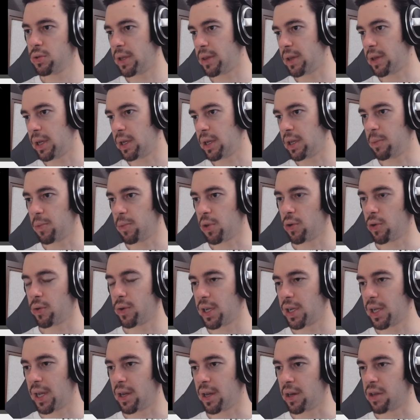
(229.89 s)
and they keep
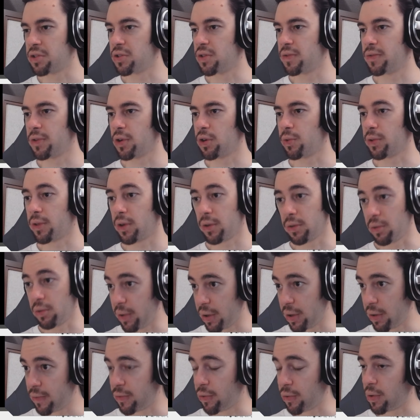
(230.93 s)
going and interfere with other
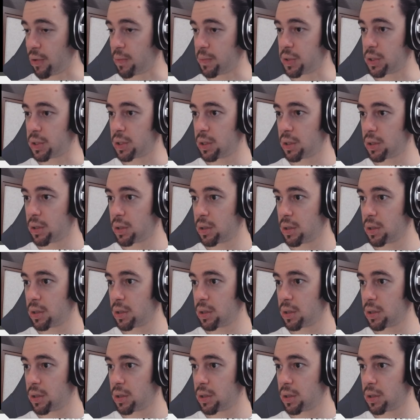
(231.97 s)
letter forms.